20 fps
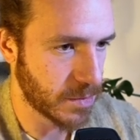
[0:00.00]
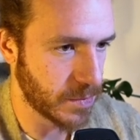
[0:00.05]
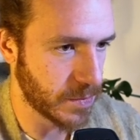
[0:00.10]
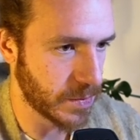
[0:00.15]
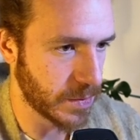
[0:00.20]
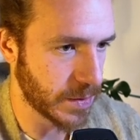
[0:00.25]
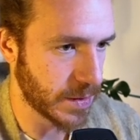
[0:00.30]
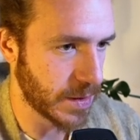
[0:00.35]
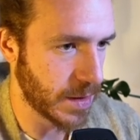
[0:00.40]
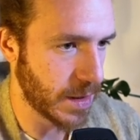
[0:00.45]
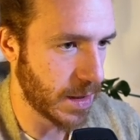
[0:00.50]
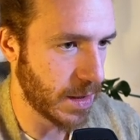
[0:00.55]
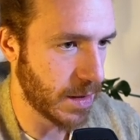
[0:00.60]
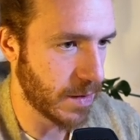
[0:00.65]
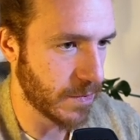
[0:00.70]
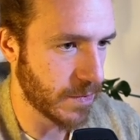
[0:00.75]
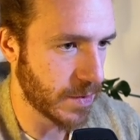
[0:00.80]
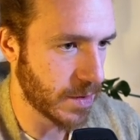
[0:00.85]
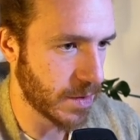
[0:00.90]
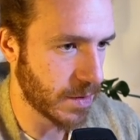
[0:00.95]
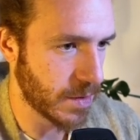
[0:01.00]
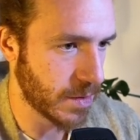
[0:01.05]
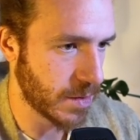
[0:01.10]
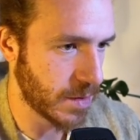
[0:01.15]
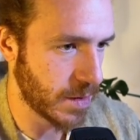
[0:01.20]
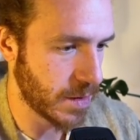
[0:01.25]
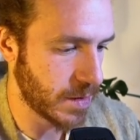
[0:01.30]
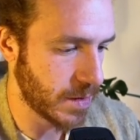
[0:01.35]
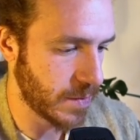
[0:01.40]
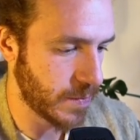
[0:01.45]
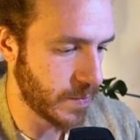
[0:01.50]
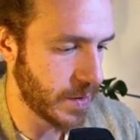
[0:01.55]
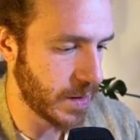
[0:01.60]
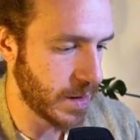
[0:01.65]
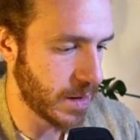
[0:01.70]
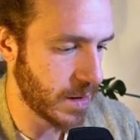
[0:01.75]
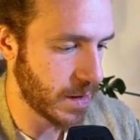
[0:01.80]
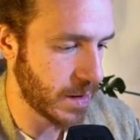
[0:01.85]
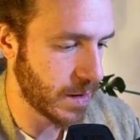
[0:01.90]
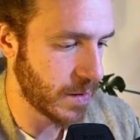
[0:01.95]
received
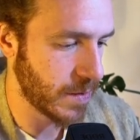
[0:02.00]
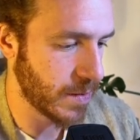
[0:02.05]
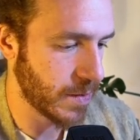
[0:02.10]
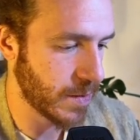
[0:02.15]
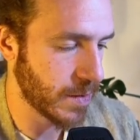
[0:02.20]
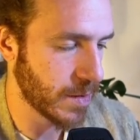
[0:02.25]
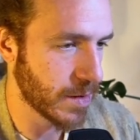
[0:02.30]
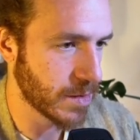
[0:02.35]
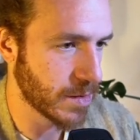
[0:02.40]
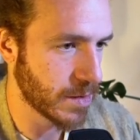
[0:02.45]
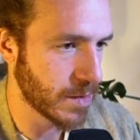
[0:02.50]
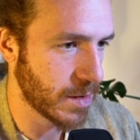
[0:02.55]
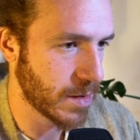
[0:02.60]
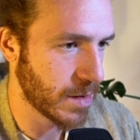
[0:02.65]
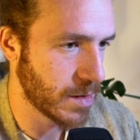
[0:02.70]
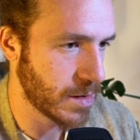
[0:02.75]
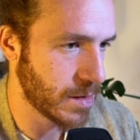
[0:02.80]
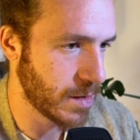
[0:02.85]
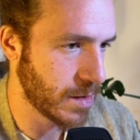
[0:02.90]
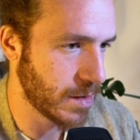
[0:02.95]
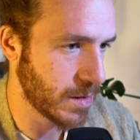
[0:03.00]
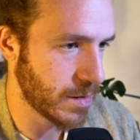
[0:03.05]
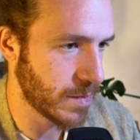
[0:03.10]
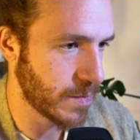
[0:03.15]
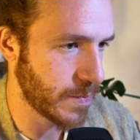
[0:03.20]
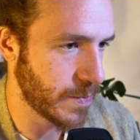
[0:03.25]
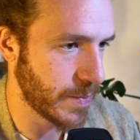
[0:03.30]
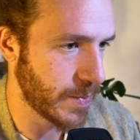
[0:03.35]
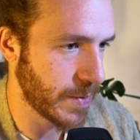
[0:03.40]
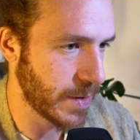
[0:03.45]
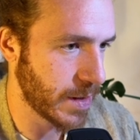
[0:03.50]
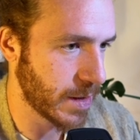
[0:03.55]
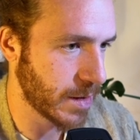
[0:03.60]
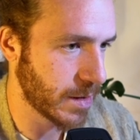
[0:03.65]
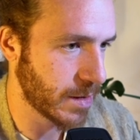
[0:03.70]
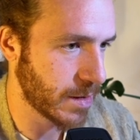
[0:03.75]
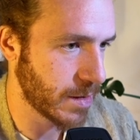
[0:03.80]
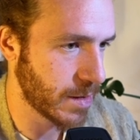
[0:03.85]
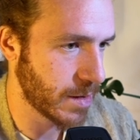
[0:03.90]
TCP error inspect